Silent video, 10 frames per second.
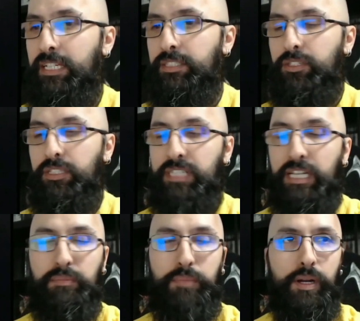So the
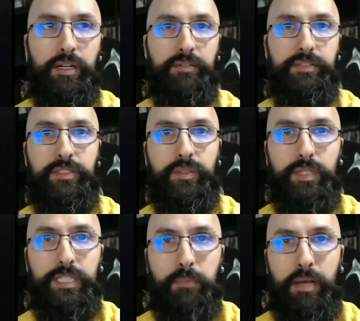second part of the
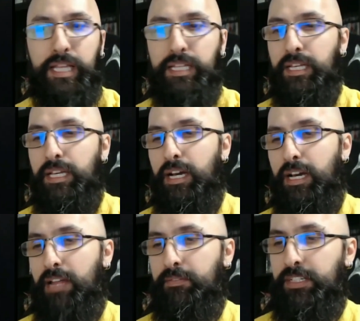story spine,
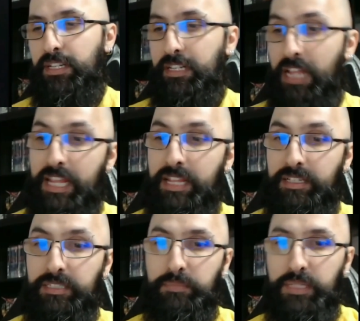every day
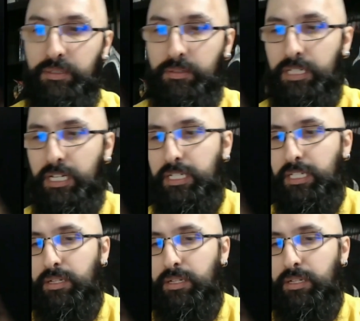is Midoriya.